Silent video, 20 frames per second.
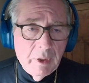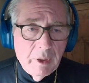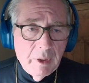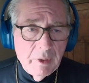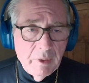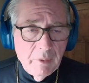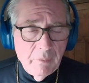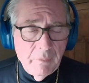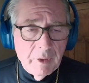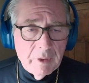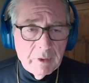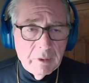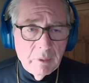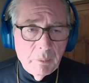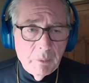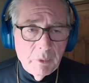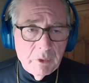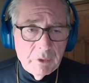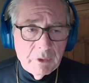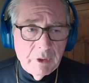the victim
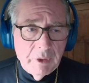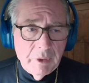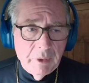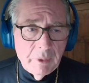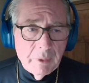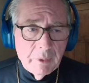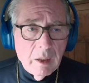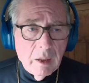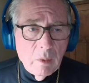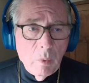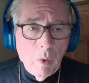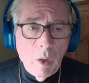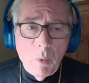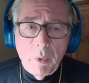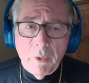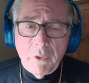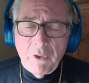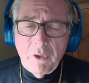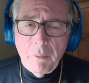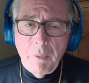was killed? What
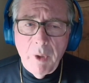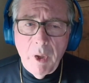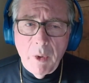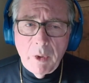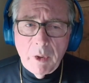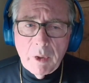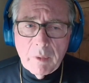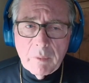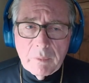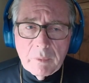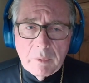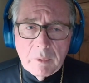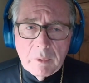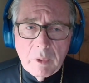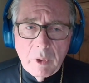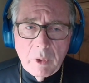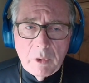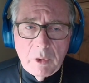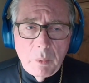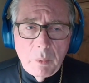was the motive,
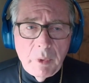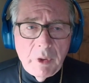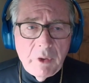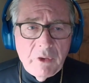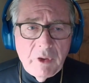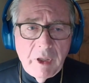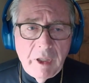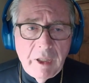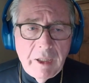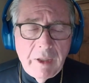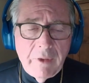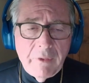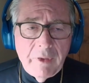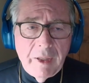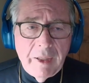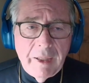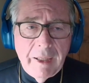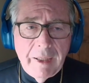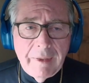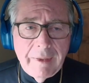or do we see
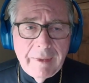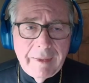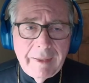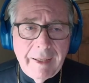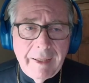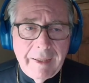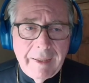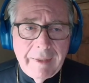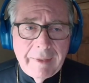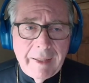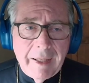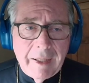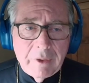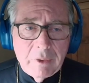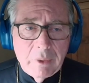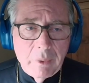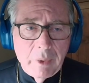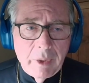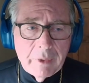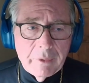anything indicating that
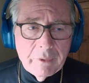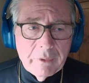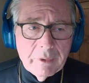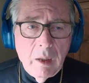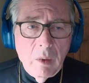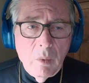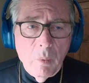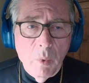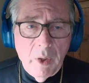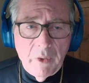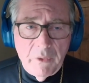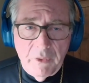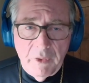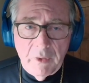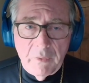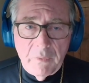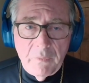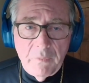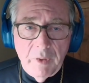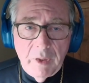to us? Was
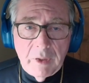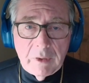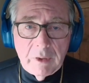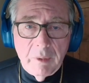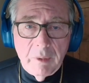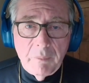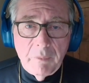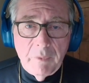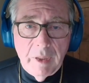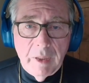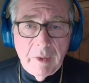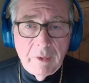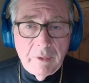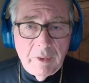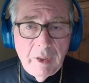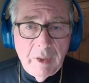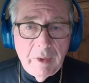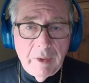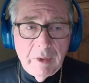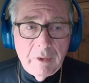this victim the
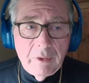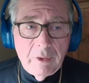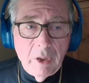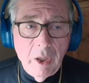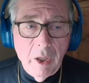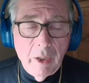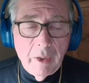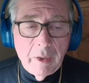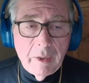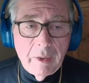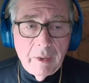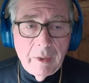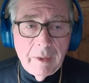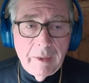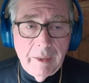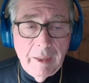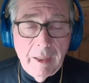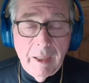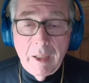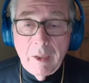intended target
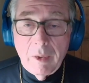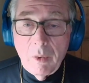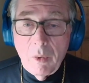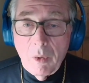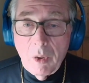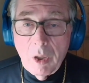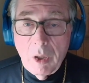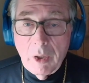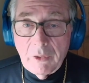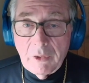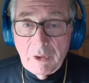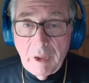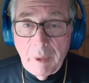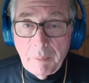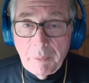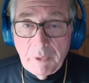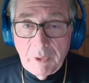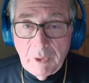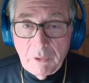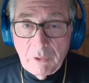again, or a
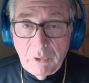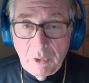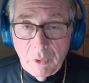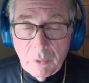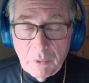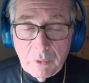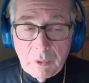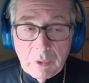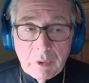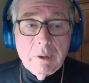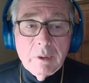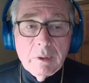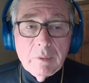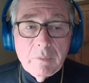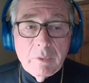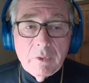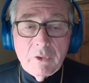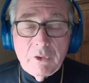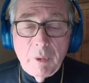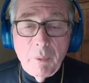substitute
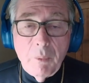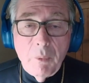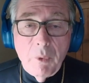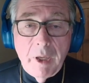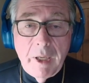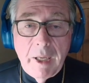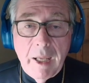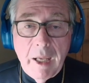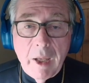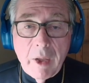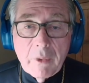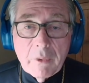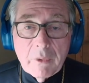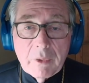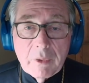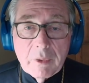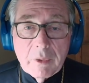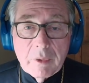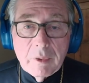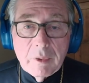for someone
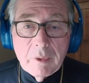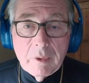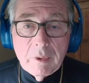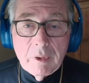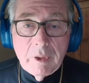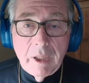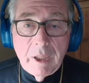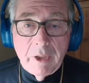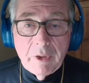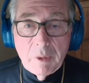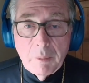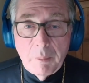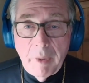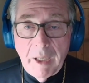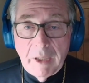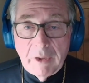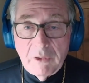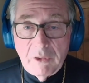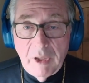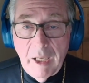else, either by
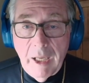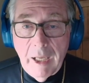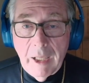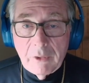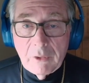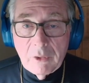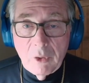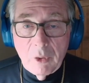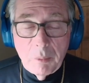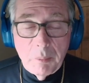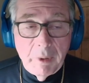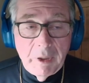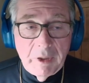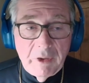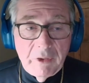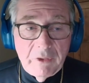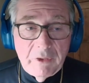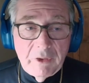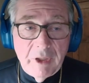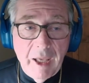chance or by
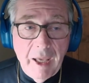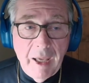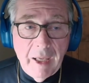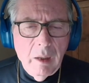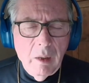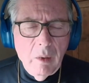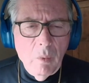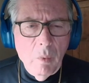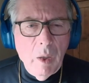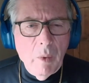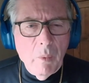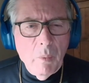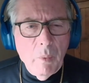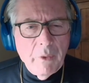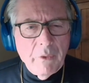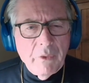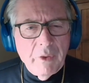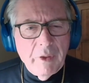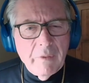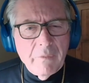design? What
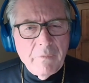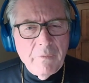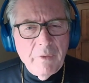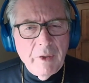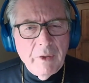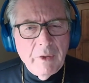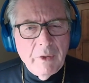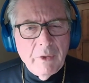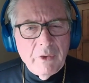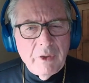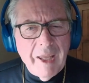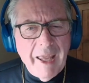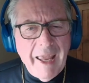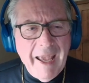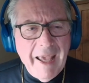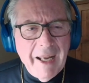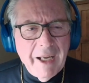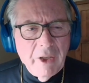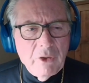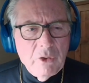was the offender's
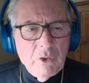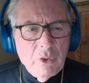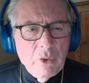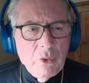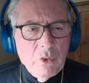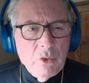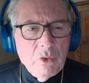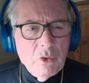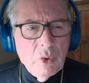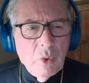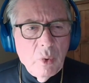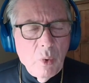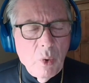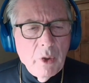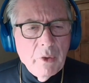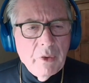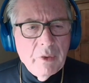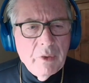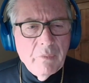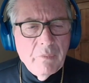attitude
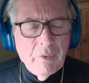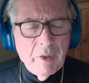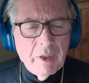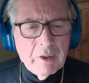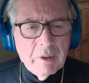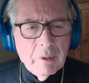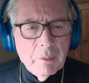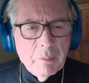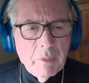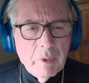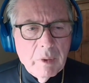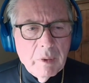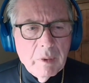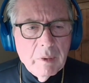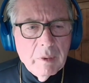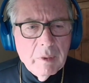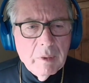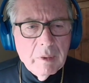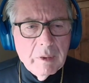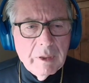toward the victim?
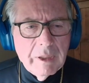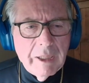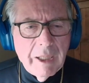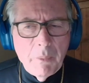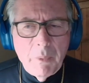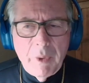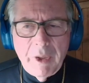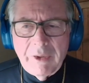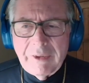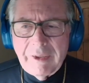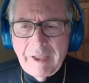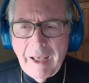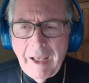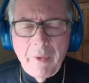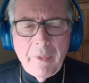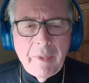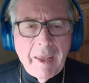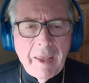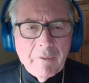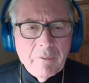Can we tell
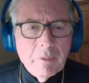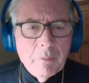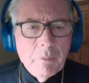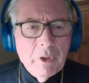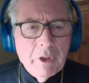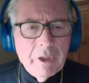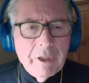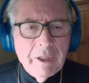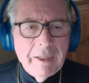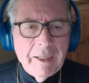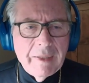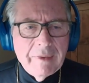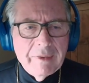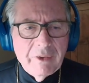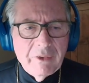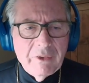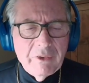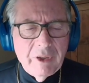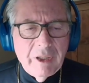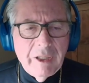that from looking at
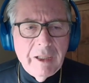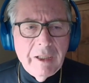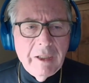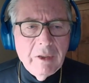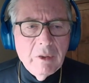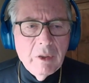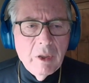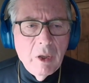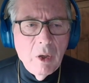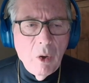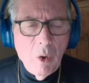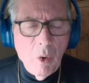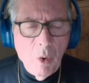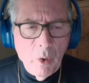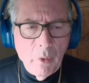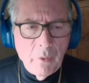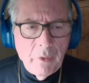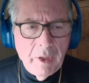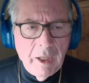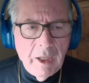the scene
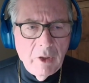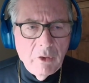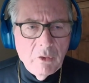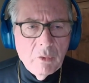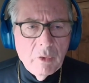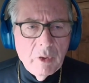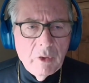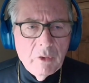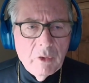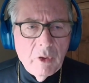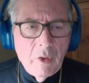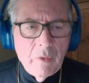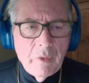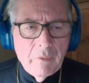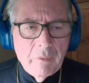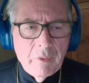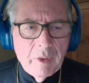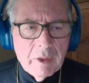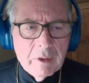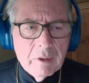or the injuries on the
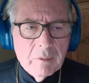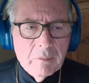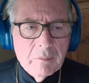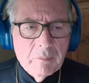victim?